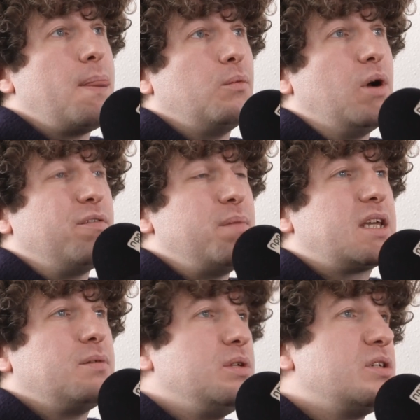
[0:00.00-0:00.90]
way of
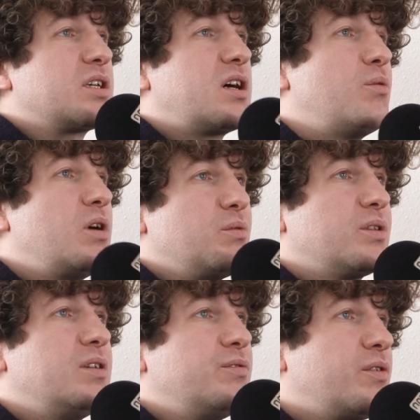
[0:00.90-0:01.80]
making music. I worked
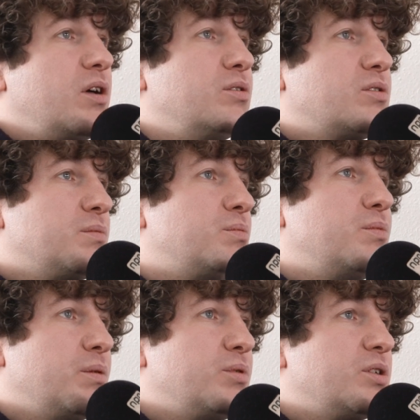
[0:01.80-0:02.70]
with Inflows,
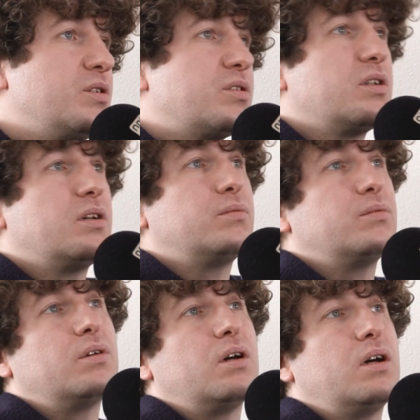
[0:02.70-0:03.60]
a producer
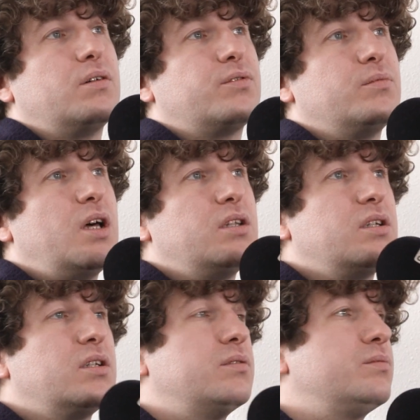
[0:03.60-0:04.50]
from
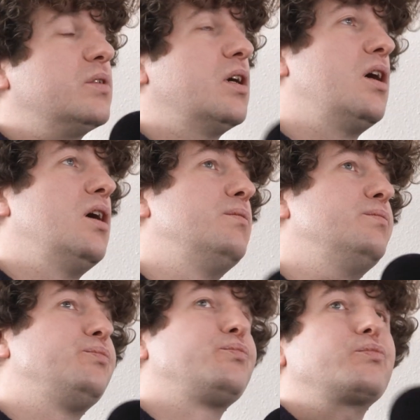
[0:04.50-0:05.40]
London,
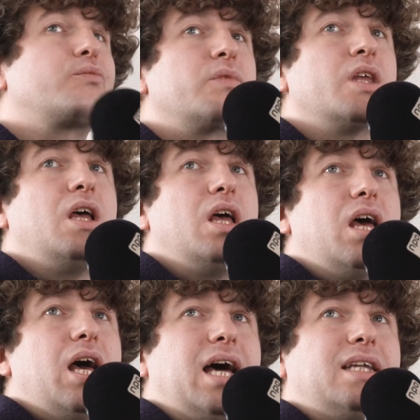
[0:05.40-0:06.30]

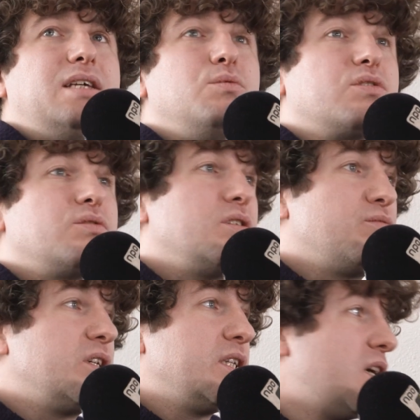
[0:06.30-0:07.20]
and he was
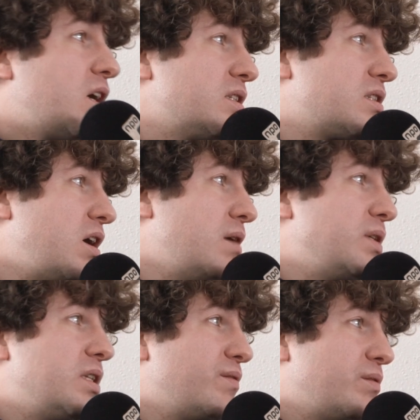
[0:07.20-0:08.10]
really young at the time.
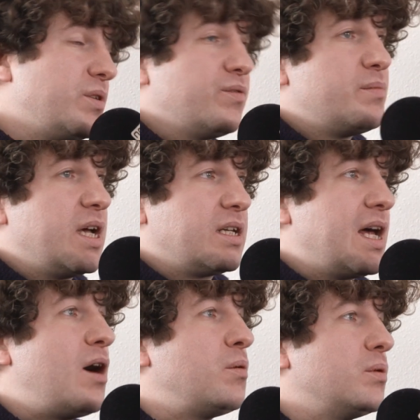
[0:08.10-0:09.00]
He'd never even made an
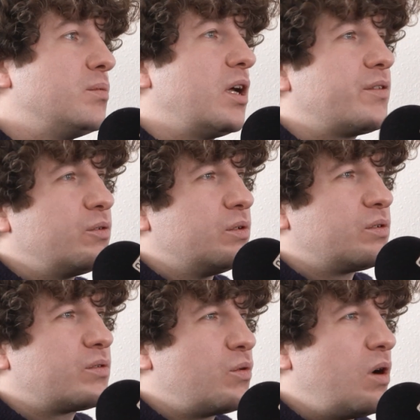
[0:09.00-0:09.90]
album, and I thought
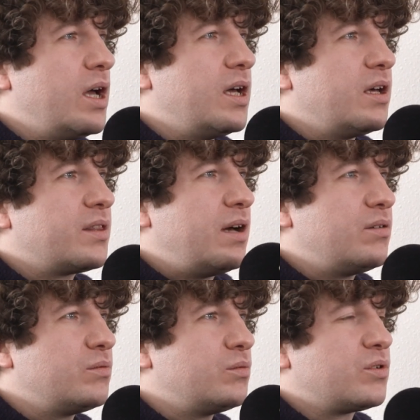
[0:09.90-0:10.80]
it
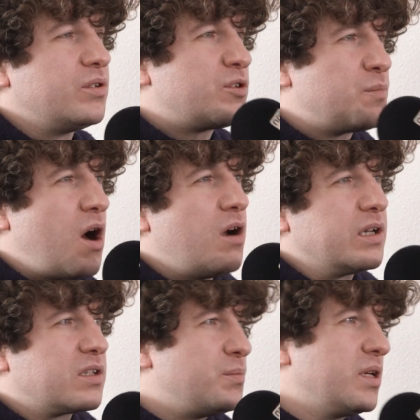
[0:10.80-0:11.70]
was
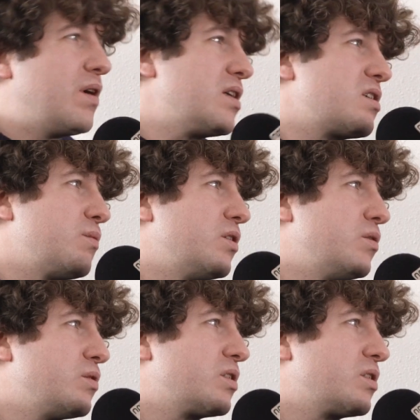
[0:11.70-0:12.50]
inspiring to be around someone who